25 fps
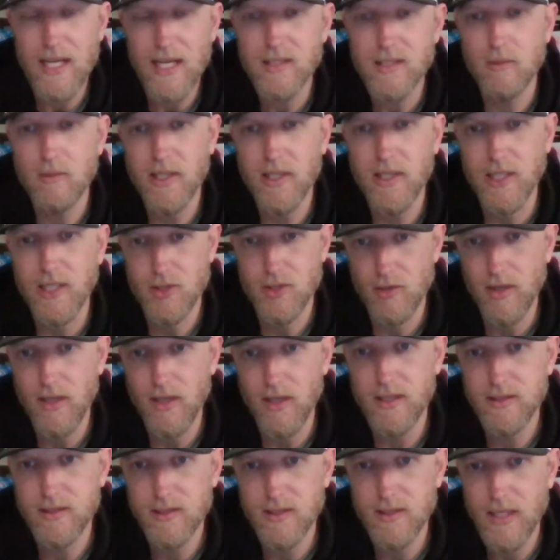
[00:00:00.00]
guys that we can
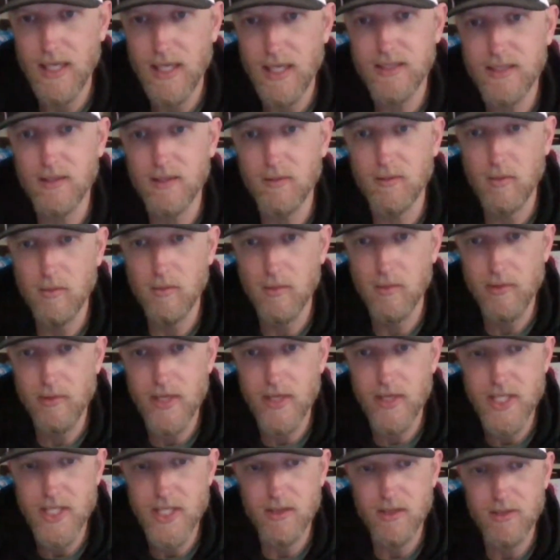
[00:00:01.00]
trust, guys that when we
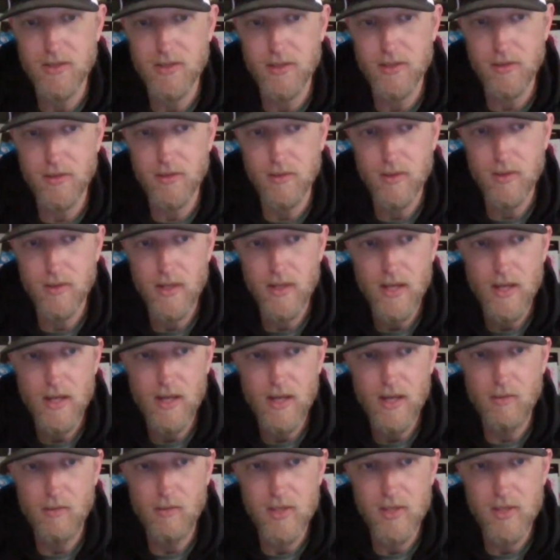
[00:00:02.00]
reach out to
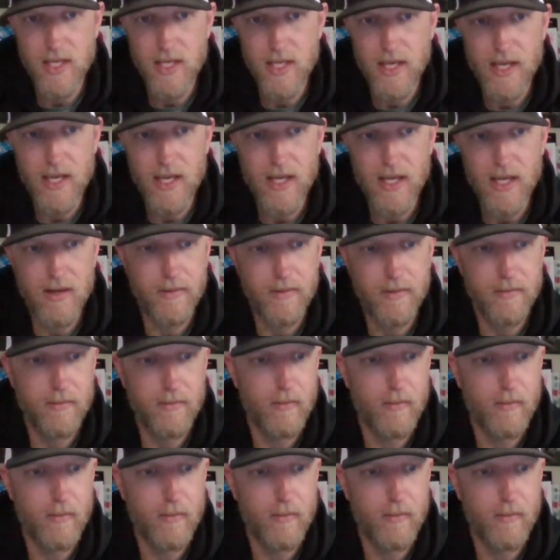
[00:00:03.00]
and we say, hey,